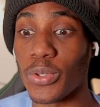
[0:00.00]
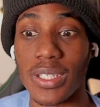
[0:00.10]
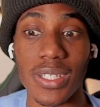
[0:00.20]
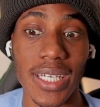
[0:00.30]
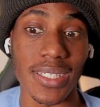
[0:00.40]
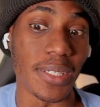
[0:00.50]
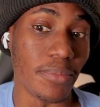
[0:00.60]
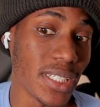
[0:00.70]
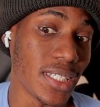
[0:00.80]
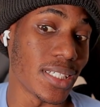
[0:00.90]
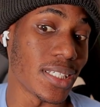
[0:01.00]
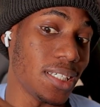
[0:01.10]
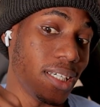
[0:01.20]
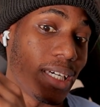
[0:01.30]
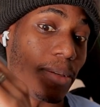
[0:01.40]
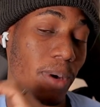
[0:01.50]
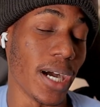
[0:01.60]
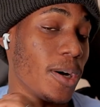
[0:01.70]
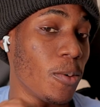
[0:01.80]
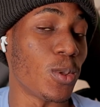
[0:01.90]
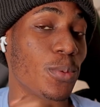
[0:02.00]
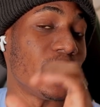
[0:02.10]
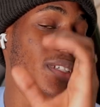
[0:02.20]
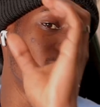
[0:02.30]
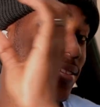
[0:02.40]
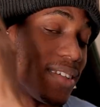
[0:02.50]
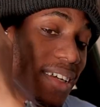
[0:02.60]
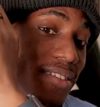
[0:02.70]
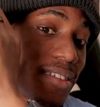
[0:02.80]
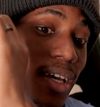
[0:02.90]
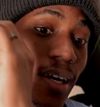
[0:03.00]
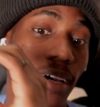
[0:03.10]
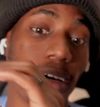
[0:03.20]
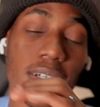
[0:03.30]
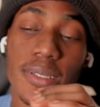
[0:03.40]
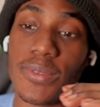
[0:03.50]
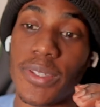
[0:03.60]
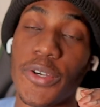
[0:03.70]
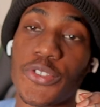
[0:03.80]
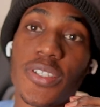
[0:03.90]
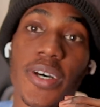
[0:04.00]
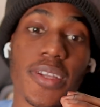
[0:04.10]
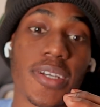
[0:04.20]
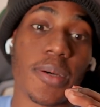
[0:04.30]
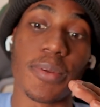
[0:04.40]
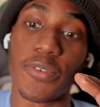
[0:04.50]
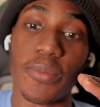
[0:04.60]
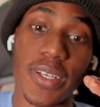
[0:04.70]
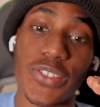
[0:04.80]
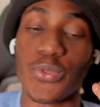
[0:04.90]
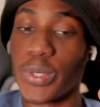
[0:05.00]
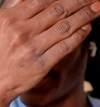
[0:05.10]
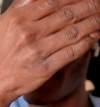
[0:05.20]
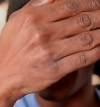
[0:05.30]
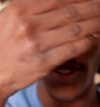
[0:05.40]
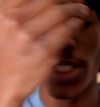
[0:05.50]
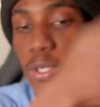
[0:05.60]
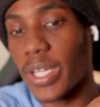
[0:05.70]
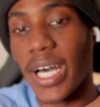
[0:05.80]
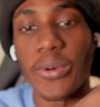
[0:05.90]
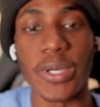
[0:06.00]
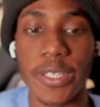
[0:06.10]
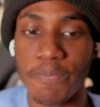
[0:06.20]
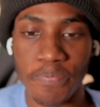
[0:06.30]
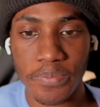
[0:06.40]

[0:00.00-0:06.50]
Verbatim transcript: Like, immediately, in my humble opinion, since uh, there's nothing coming from this way to go that way,